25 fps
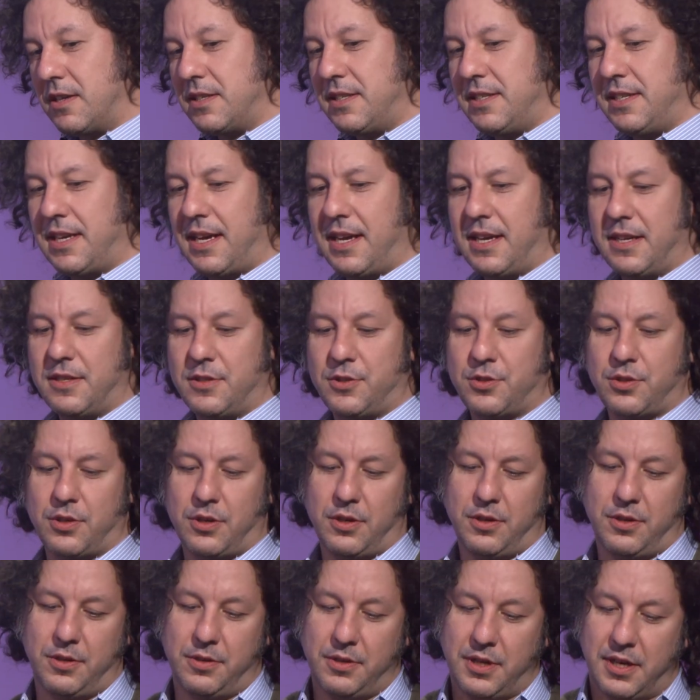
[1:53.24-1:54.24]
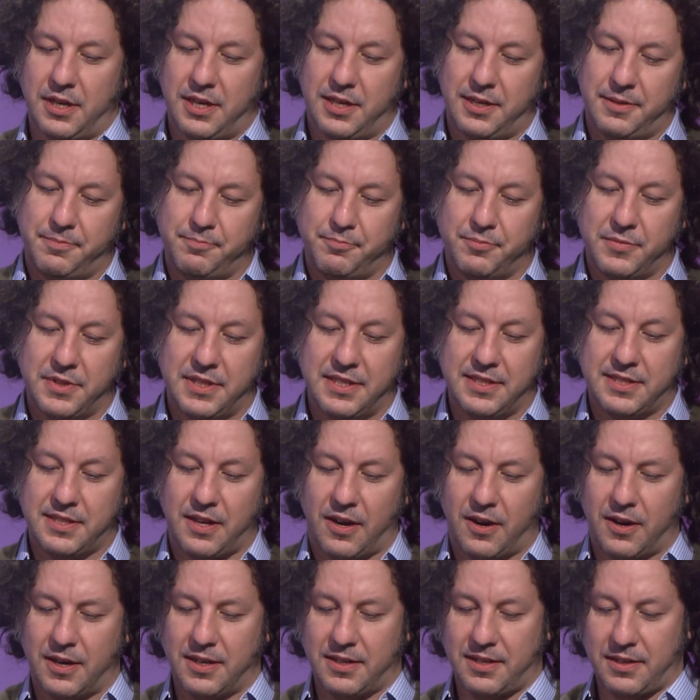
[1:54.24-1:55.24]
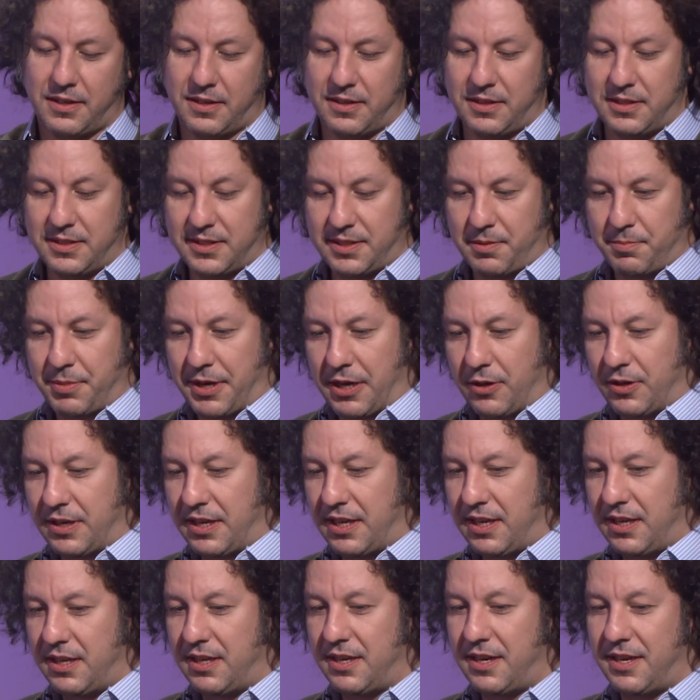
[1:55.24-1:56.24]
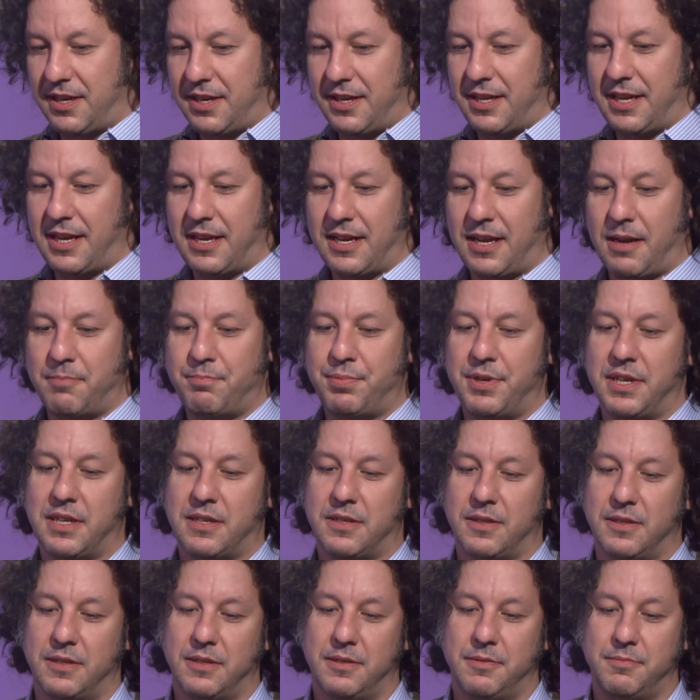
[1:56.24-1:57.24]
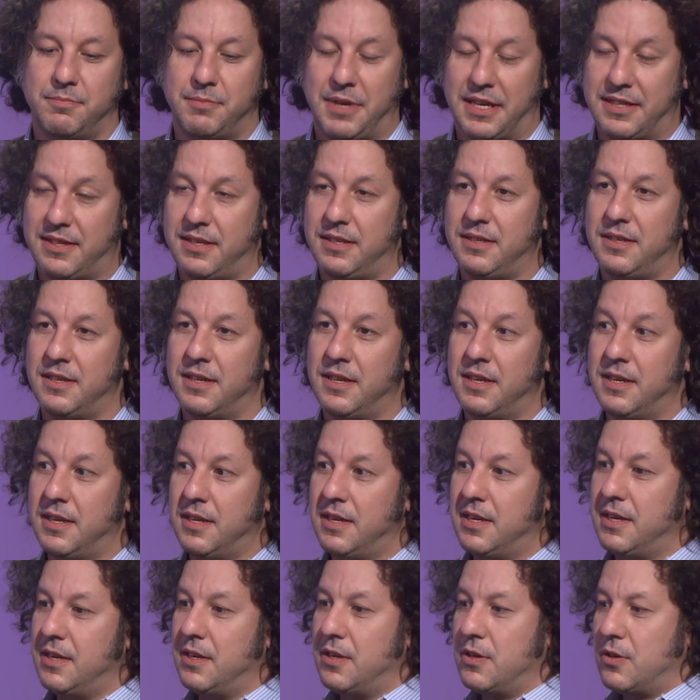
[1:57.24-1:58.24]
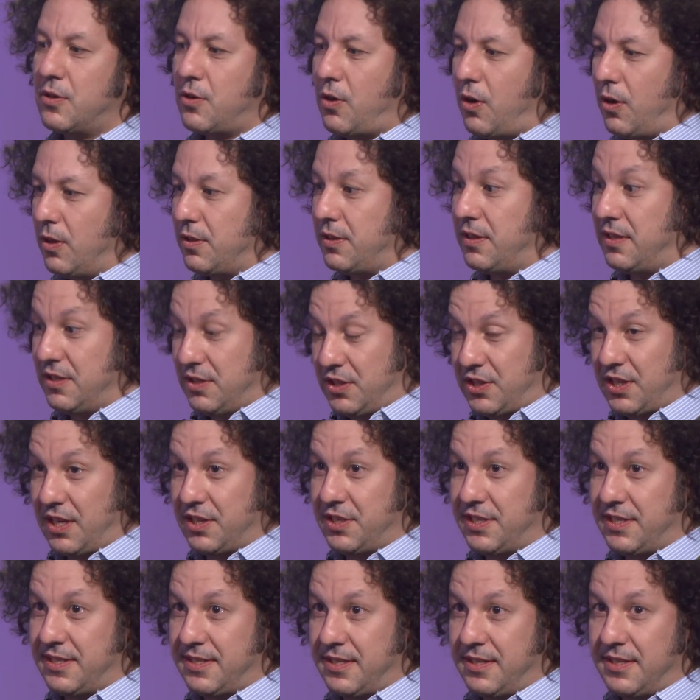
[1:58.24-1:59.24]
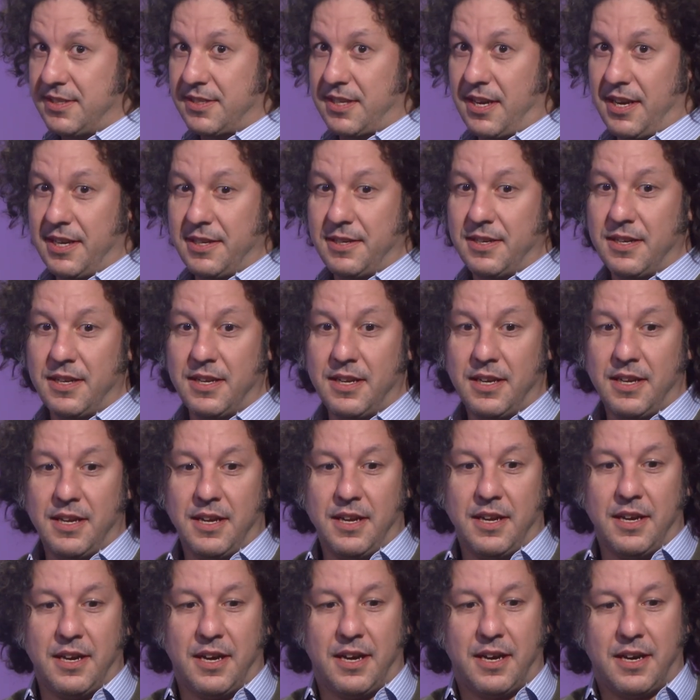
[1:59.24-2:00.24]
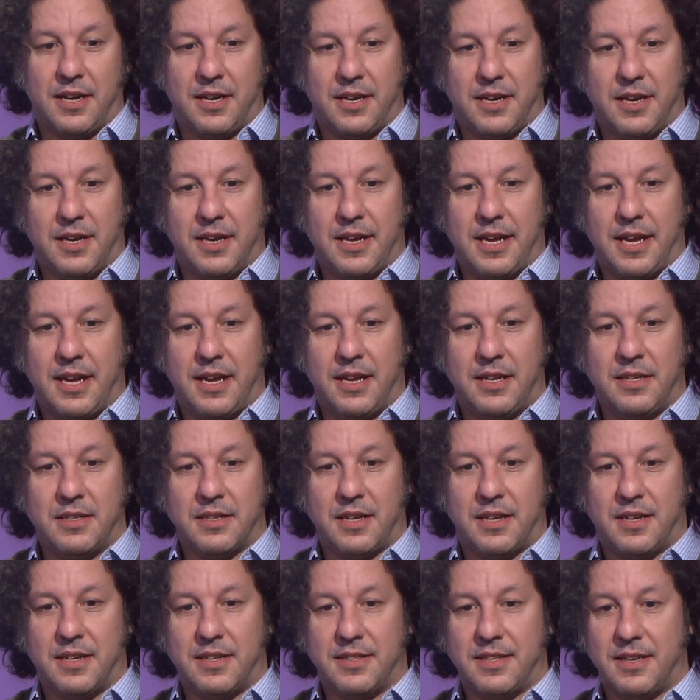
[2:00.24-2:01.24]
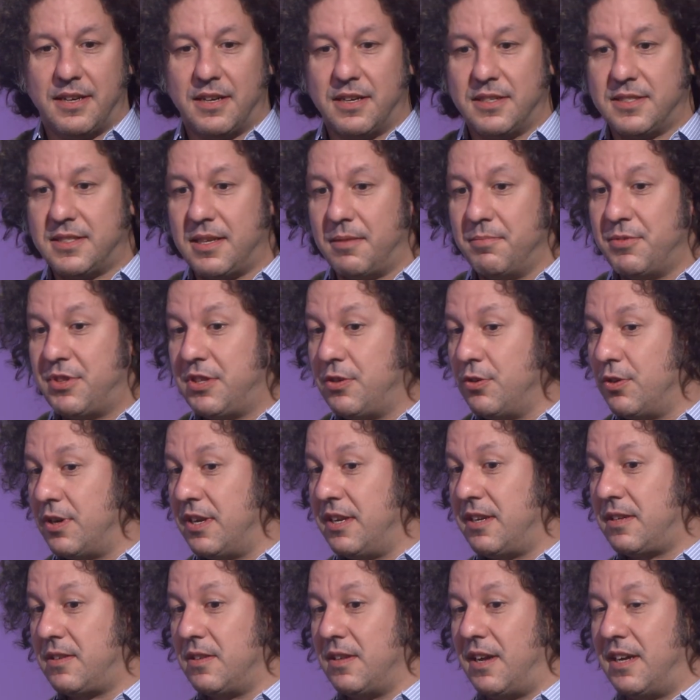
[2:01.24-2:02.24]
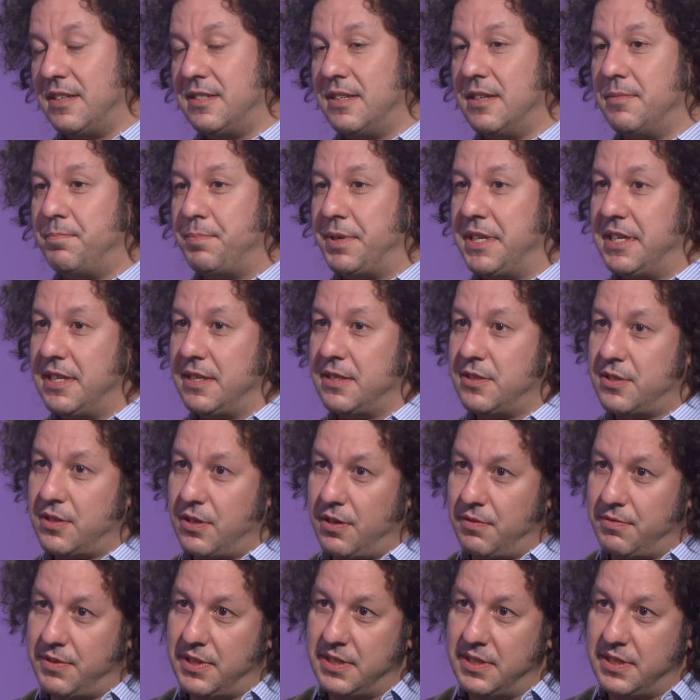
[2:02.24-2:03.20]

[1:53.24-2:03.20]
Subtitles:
Yeah, so this article is about an empirical method called the Judges' design. And there are some theoretical underpinnings of